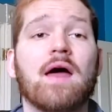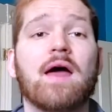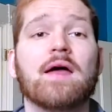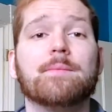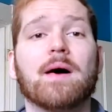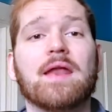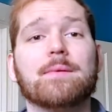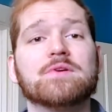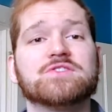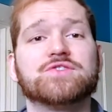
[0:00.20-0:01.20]
Hey, my name
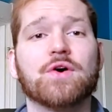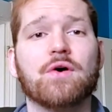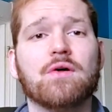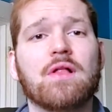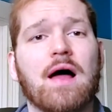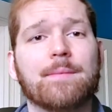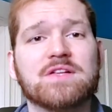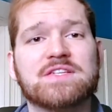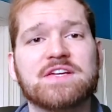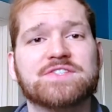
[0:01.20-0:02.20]
is Joel. I'm a
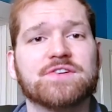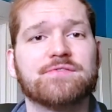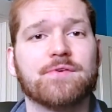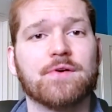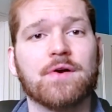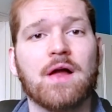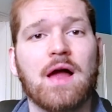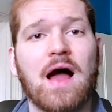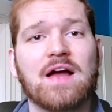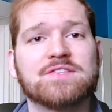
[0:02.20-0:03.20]
teacher for
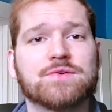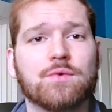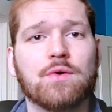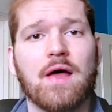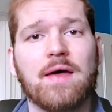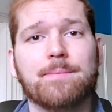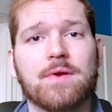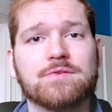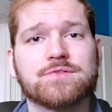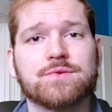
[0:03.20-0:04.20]
high school and
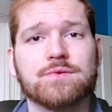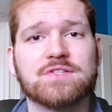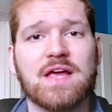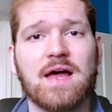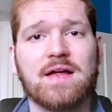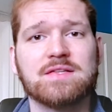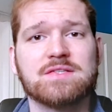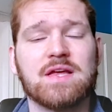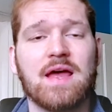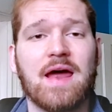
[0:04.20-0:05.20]
middle school
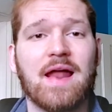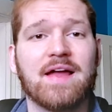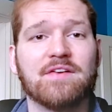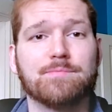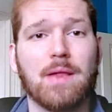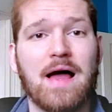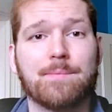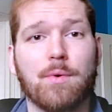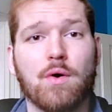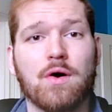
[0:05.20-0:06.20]
science, and I give
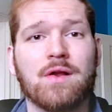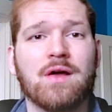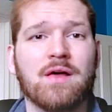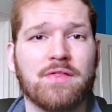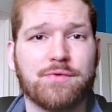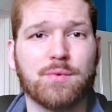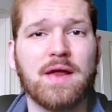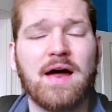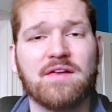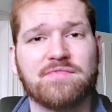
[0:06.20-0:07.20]
Blackboard three
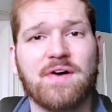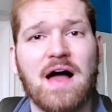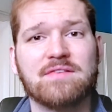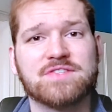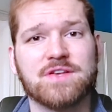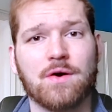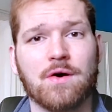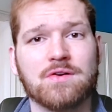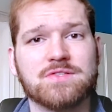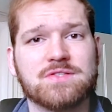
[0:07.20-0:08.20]
out of five
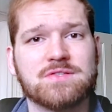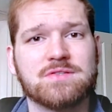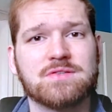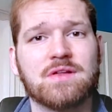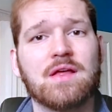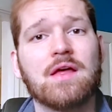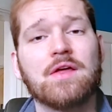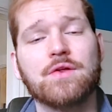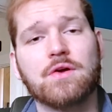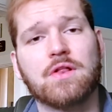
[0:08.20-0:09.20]
stars. You
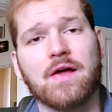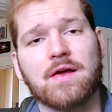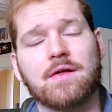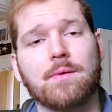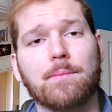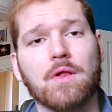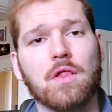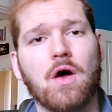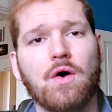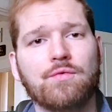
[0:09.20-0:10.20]
can click
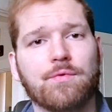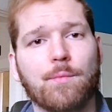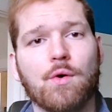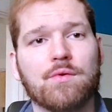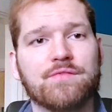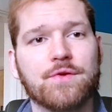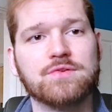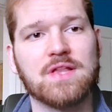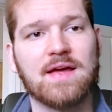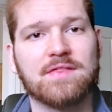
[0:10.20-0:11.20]
below for more reviews
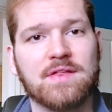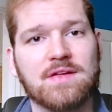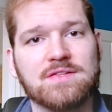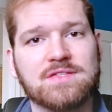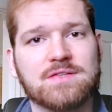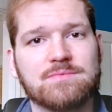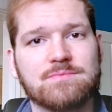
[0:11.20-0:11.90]
like these.